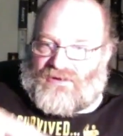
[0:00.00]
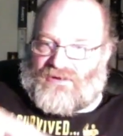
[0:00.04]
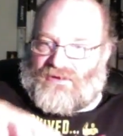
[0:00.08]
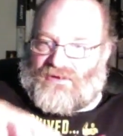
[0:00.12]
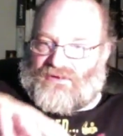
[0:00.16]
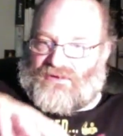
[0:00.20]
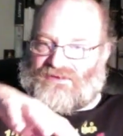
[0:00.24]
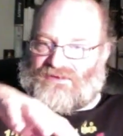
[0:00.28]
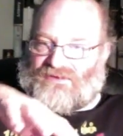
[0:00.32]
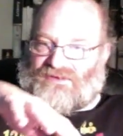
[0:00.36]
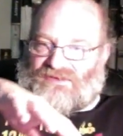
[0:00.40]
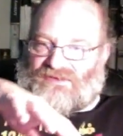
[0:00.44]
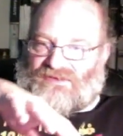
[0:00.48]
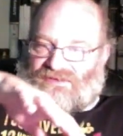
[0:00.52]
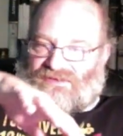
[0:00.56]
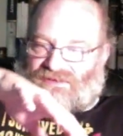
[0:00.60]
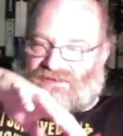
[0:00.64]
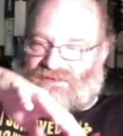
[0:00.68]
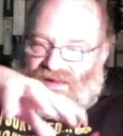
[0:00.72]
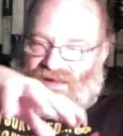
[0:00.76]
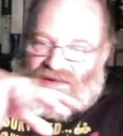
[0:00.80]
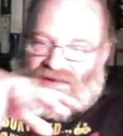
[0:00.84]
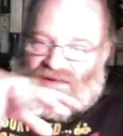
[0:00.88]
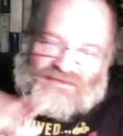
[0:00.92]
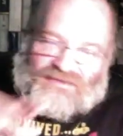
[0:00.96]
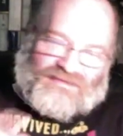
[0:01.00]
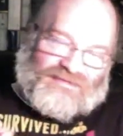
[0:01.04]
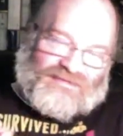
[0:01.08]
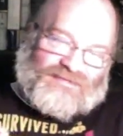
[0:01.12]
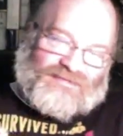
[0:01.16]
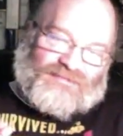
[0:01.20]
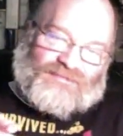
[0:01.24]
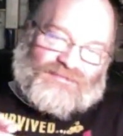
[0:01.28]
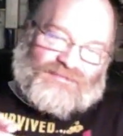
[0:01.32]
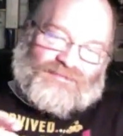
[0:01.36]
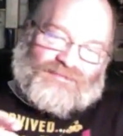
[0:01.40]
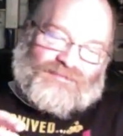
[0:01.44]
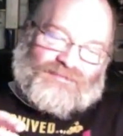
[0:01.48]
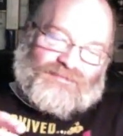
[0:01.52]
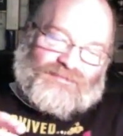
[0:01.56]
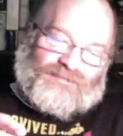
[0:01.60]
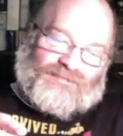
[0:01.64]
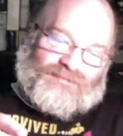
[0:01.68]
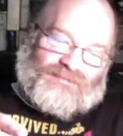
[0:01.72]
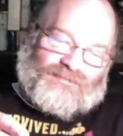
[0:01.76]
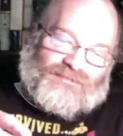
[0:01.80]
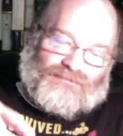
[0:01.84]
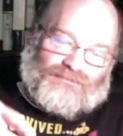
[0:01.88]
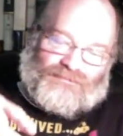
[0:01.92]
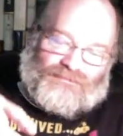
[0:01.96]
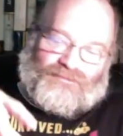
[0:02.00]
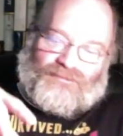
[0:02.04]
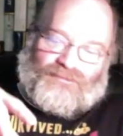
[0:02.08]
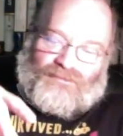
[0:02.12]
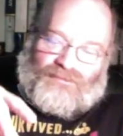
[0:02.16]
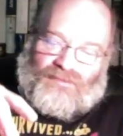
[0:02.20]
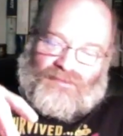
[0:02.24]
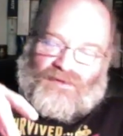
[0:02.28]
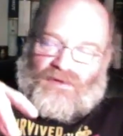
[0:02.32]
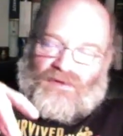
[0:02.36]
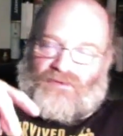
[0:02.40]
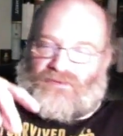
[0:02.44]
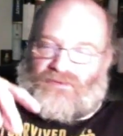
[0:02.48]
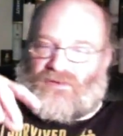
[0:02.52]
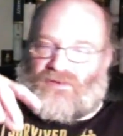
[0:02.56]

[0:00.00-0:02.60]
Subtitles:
on the slant of